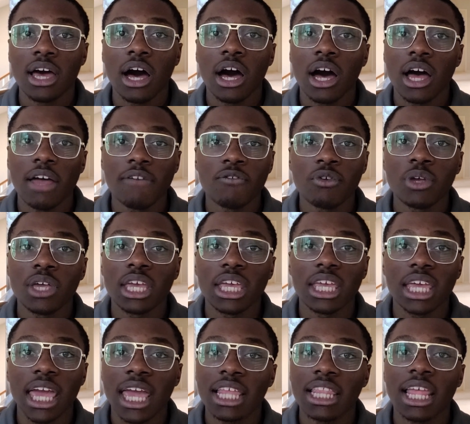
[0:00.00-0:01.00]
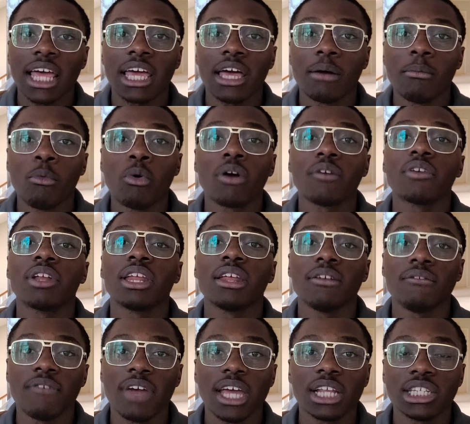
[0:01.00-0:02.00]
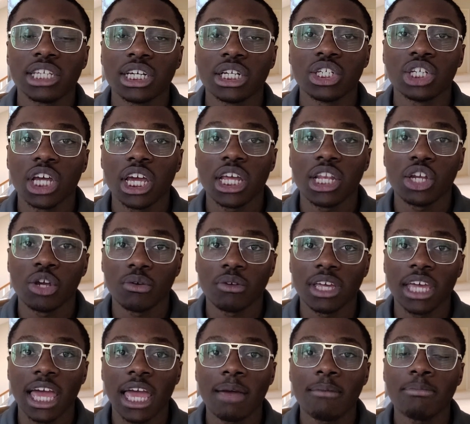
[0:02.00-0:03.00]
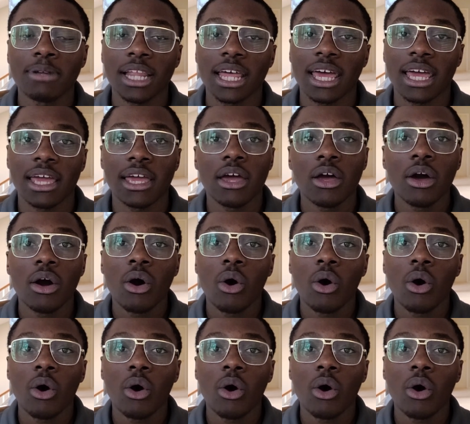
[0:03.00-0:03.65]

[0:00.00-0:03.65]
if you can gain like more of an advantage in your gameplay,